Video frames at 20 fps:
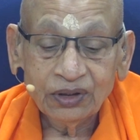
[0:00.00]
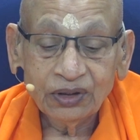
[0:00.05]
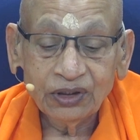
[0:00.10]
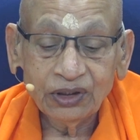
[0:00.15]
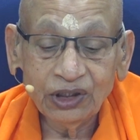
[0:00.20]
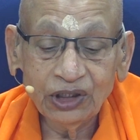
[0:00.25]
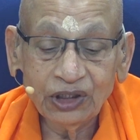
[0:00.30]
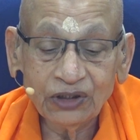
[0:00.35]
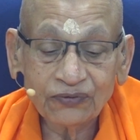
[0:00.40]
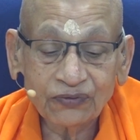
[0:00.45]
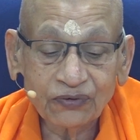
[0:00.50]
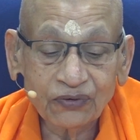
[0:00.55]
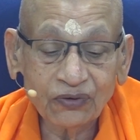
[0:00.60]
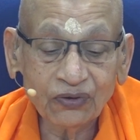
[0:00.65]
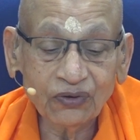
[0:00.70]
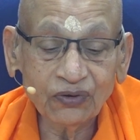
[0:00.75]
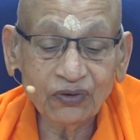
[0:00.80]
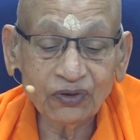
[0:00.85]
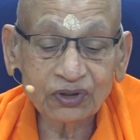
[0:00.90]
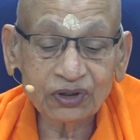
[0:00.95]

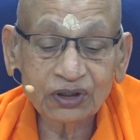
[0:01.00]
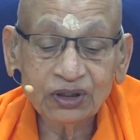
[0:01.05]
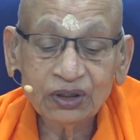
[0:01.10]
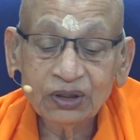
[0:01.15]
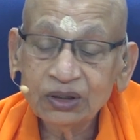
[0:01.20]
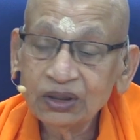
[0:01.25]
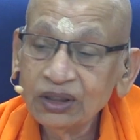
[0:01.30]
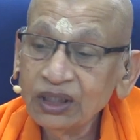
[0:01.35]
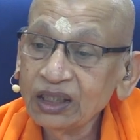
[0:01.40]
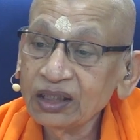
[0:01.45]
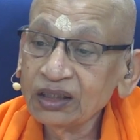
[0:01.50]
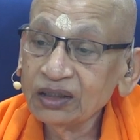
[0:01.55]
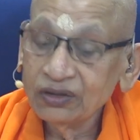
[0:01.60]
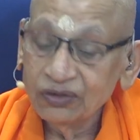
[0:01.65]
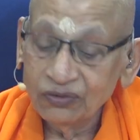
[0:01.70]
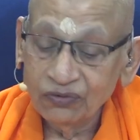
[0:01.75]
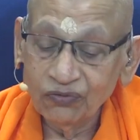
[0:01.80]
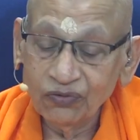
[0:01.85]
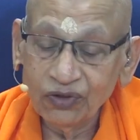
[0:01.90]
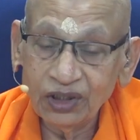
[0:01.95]
Ishwaros, then
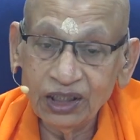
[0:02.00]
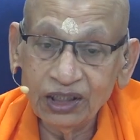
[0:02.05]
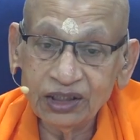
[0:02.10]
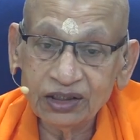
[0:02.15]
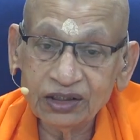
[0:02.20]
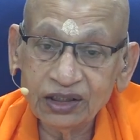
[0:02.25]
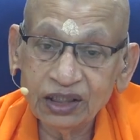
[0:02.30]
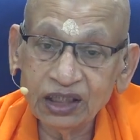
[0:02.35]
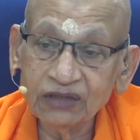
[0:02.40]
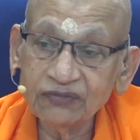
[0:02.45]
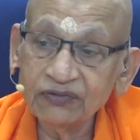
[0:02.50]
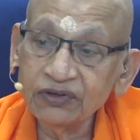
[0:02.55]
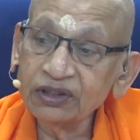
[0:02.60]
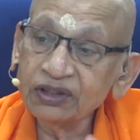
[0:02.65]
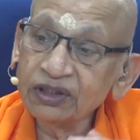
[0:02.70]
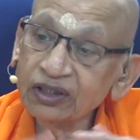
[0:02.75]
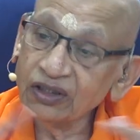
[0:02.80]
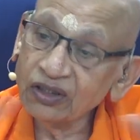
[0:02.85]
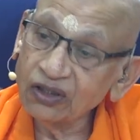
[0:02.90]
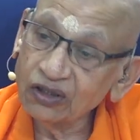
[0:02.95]
what he says will
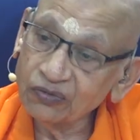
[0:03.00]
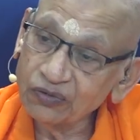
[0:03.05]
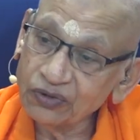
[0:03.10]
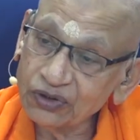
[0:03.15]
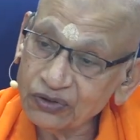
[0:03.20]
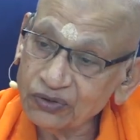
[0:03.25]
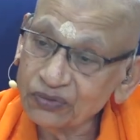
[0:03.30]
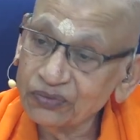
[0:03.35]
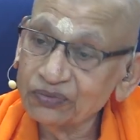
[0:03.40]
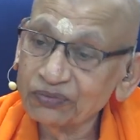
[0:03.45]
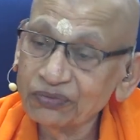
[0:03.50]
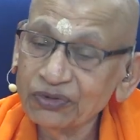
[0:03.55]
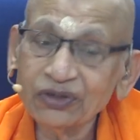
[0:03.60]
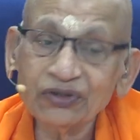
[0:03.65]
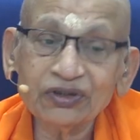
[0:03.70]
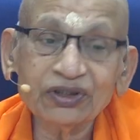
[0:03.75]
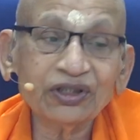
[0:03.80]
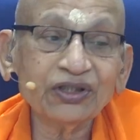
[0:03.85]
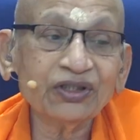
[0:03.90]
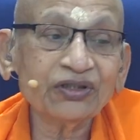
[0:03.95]
turn out to be true,
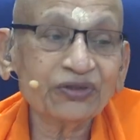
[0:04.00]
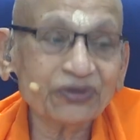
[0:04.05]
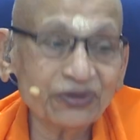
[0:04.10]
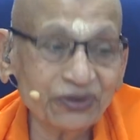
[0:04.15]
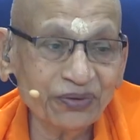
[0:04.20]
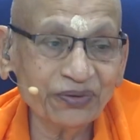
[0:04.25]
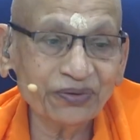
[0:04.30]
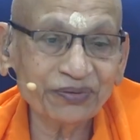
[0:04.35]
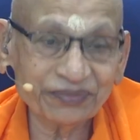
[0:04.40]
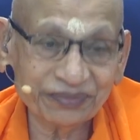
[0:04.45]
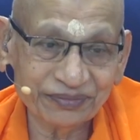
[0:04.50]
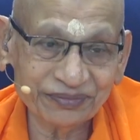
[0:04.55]
because it is true.